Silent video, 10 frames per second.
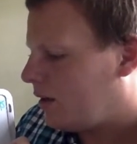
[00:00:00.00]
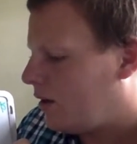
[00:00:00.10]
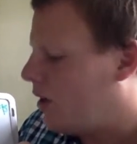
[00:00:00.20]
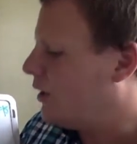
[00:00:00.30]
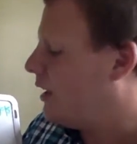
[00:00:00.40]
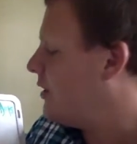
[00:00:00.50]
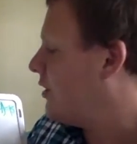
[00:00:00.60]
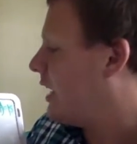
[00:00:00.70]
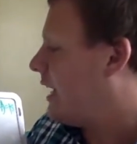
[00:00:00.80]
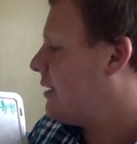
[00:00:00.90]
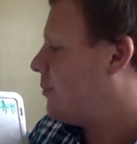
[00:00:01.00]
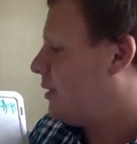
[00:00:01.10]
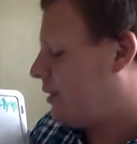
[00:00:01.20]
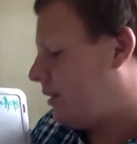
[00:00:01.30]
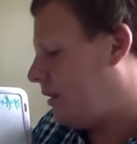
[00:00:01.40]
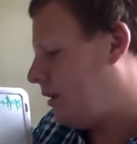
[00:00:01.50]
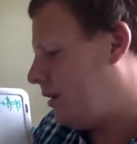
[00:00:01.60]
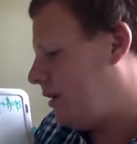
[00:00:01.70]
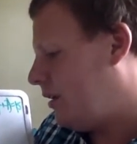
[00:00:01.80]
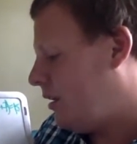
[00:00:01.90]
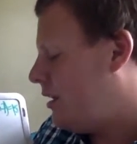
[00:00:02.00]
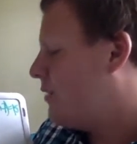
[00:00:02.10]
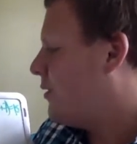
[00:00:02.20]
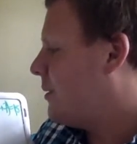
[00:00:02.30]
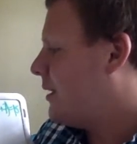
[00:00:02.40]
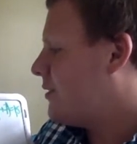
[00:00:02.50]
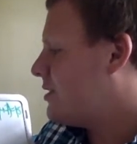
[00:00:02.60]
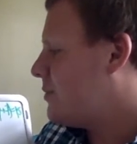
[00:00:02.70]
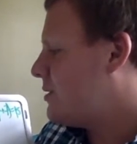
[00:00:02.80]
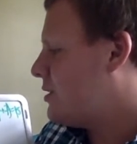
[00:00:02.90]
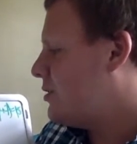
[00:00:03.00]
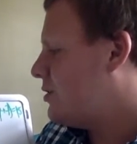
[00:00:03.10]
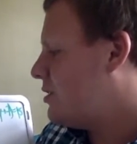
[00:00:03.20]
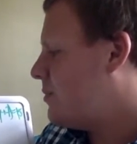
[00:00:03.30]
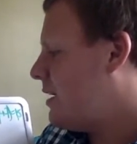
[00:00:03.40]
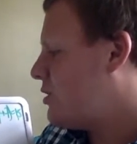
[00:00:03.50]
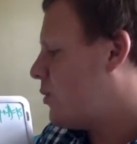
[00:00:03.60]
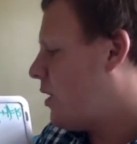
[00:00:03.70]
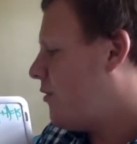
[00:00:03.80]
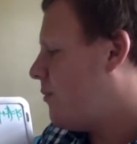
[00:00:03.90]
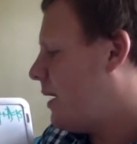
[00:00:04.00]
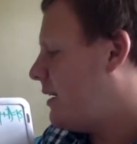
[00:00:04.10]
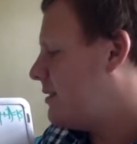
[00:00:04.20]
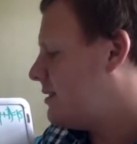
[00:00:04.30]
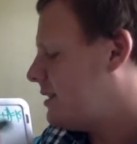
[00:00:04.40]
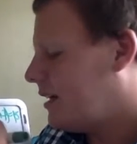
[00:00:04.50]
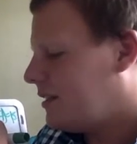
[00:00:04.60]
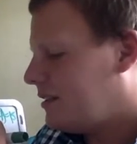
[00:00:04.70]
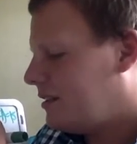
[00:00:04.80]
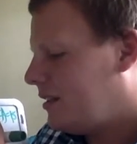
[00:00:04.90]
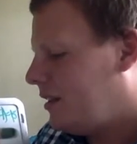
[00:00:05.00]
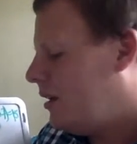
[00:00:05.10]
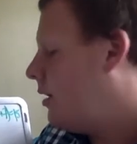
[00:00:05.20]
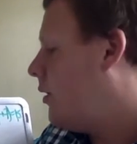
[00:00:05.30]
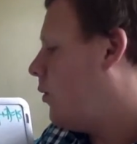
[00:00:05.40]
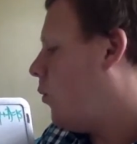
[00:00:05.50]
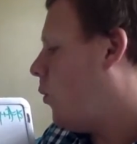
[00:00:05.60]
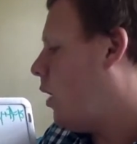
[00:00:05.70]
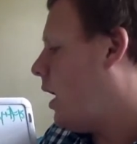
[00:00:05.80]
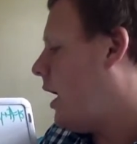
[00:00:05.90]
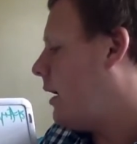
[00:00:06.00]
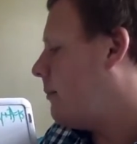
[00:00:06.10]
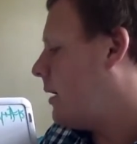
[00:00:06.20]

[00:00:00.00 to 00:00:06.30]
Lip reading: Good, and then you're going to end up with, from the other substitutions you made, 12 minus 6y